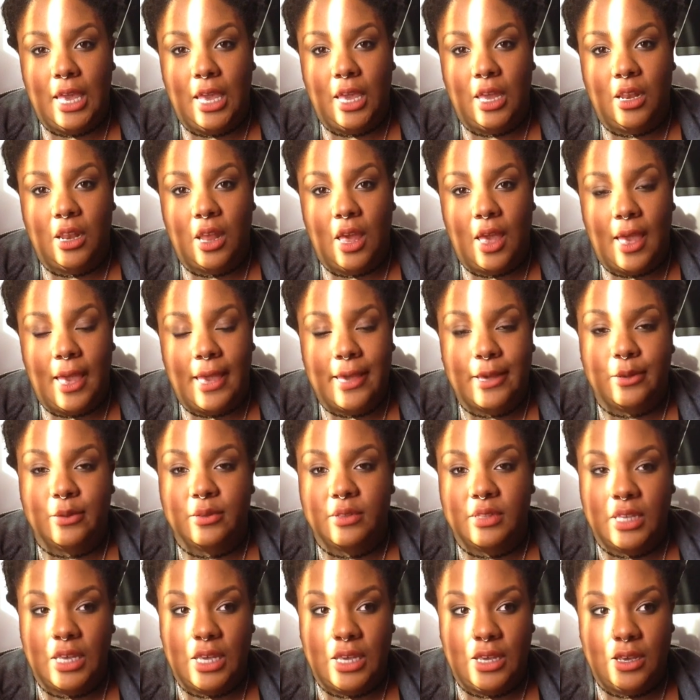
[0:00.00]
and a
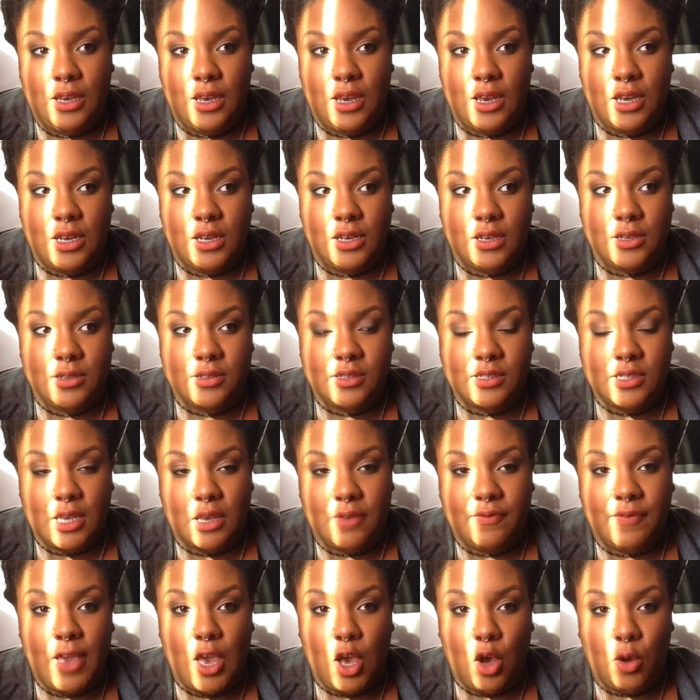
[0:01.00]
healthy
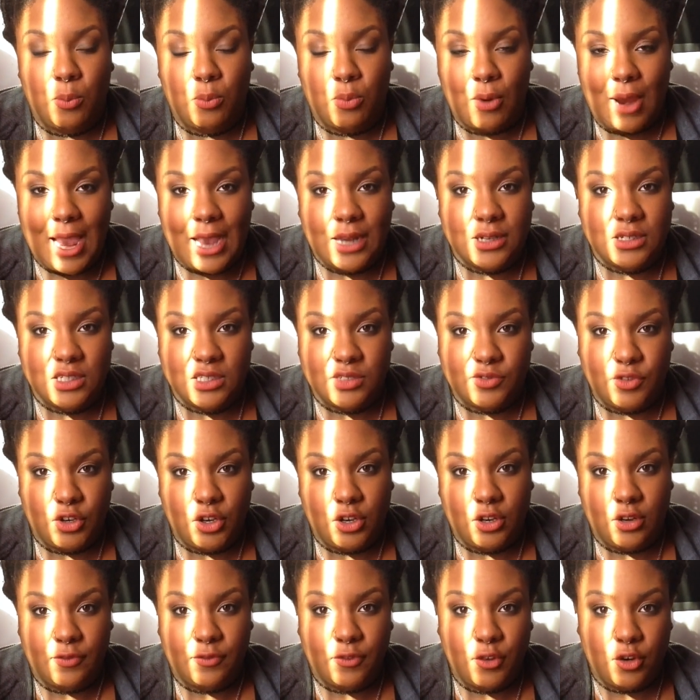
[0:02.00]
self-help practice for
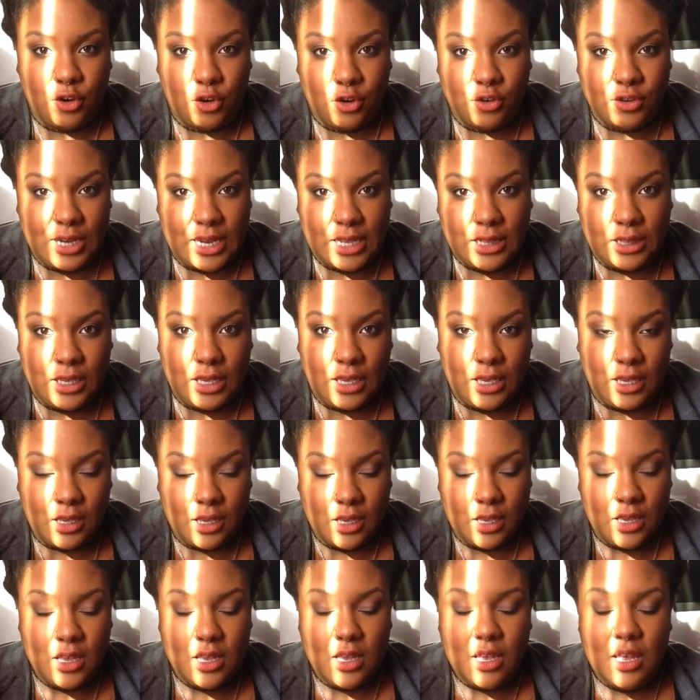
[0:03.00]
your daily
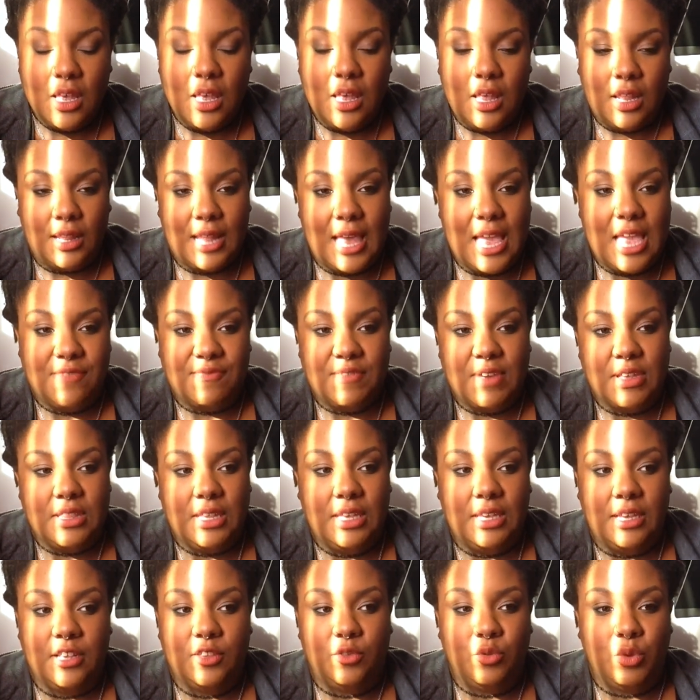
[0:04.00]
life. I
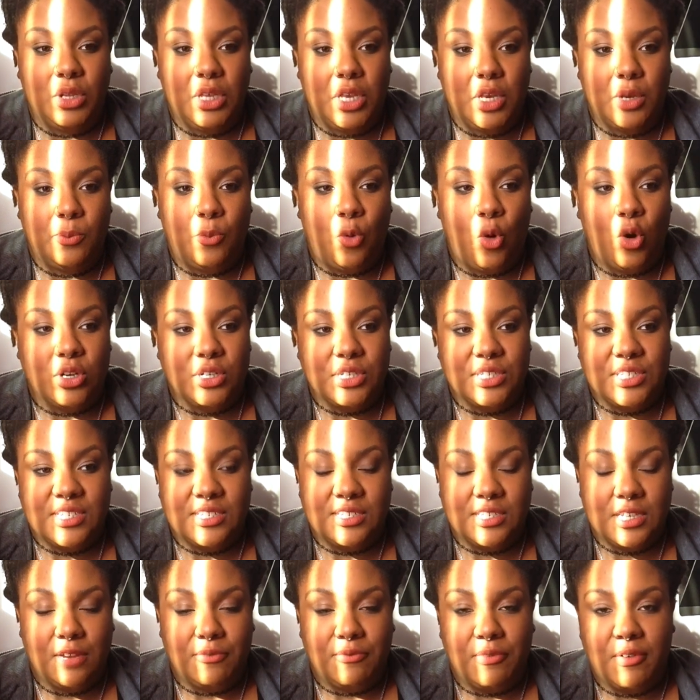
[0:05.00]
think it's really important to
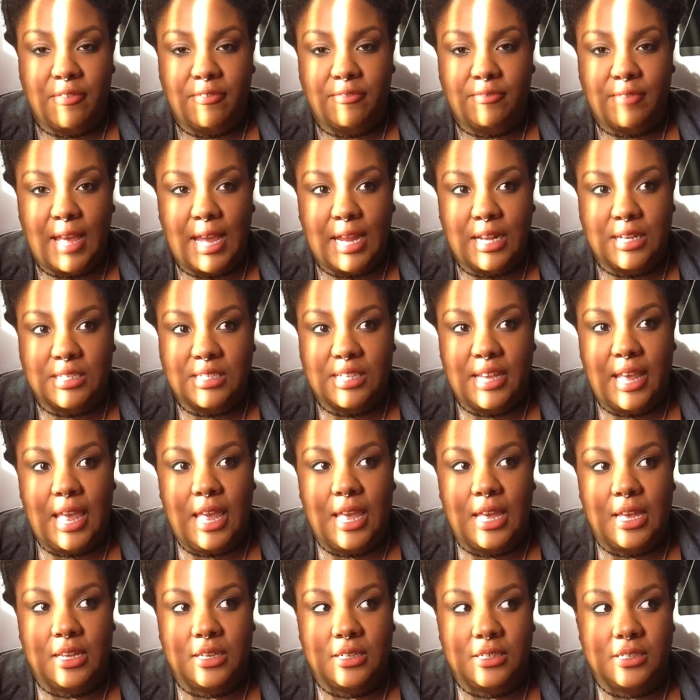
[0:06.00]
self-reflect,
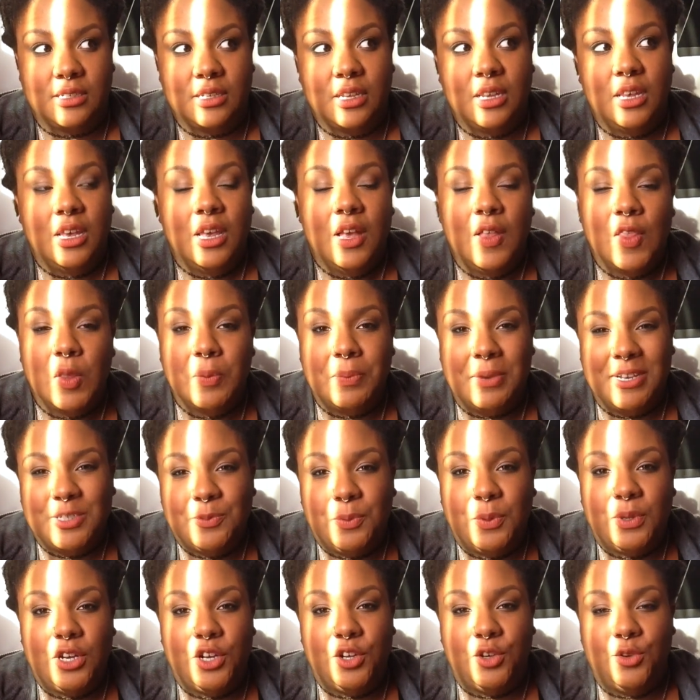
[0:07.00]
and the
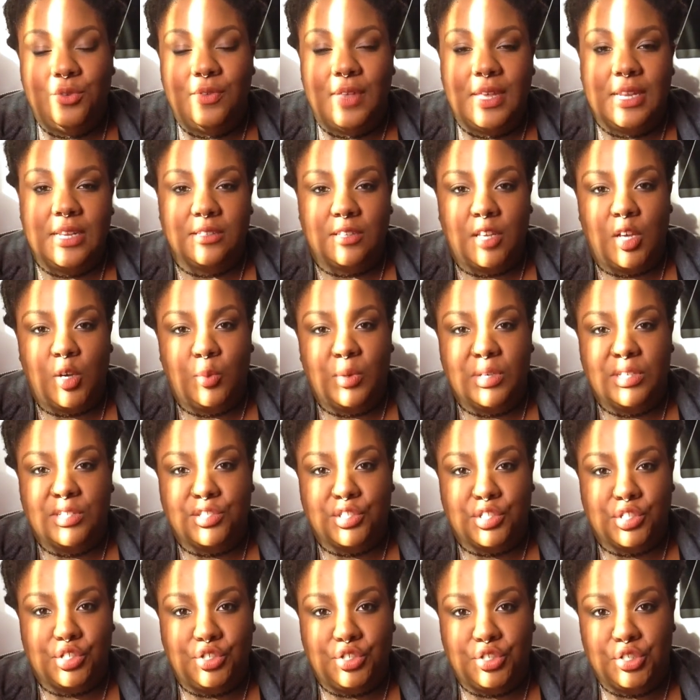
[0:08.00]
best way to do that is always
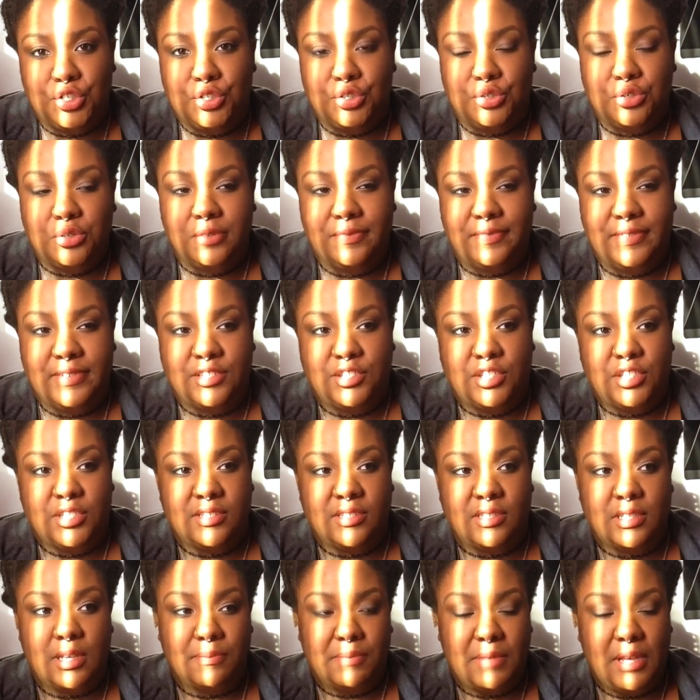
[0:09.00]
to journal. If it's
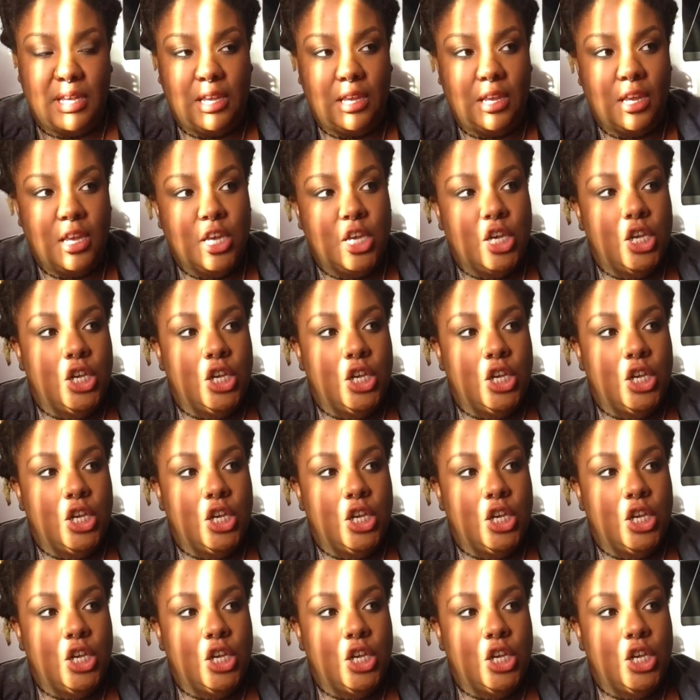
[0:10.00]
just something,